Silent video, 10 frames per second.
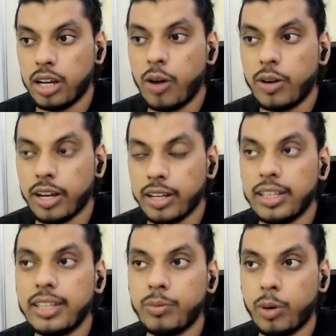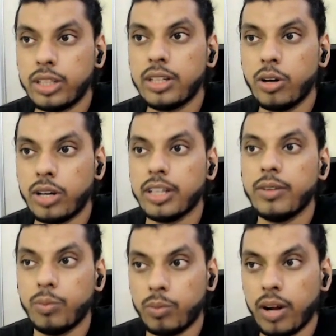
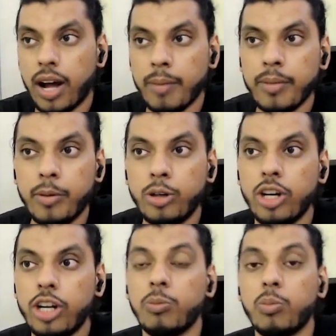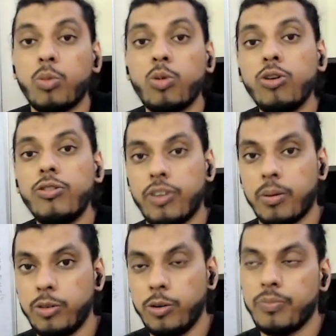I'm able to learn more
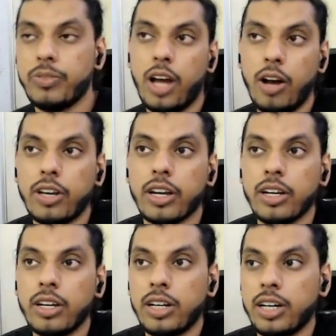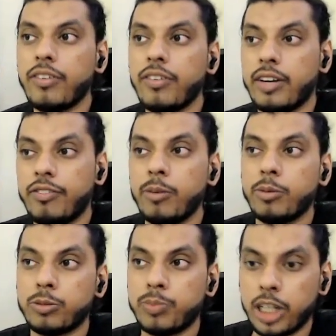from you. Okay, a different
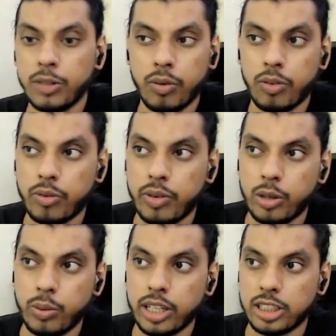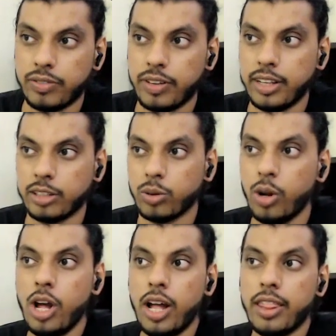perspective of what we're doing and stuff like that. So
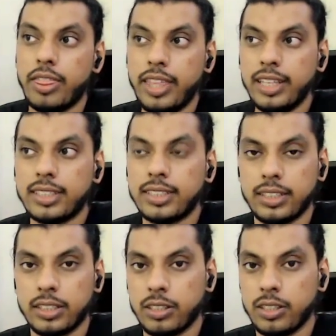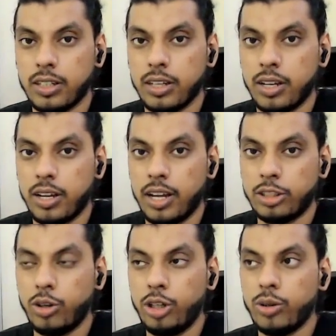this
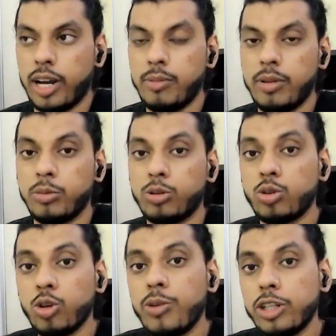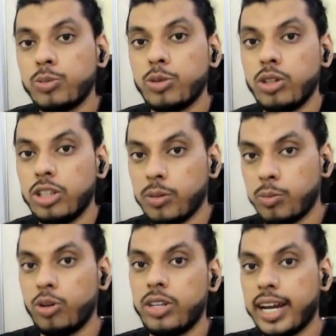is going to help them so much more. The
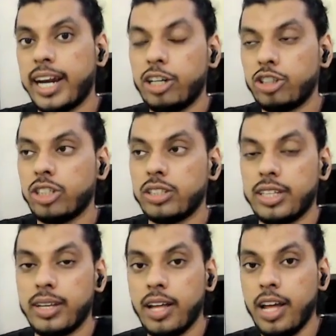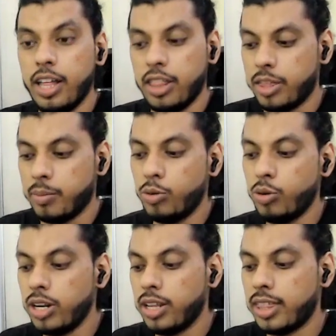more they get into the
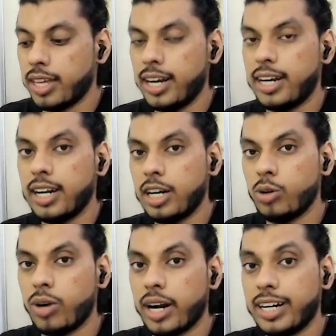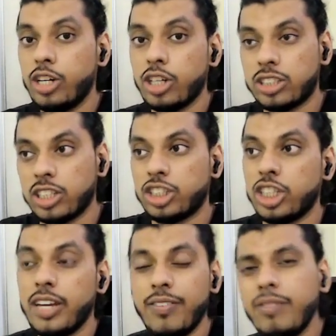more they get to attend your
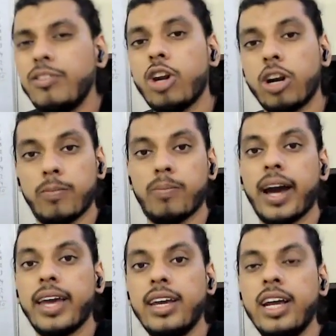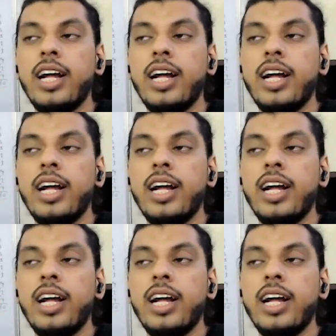session, even if they're not buying,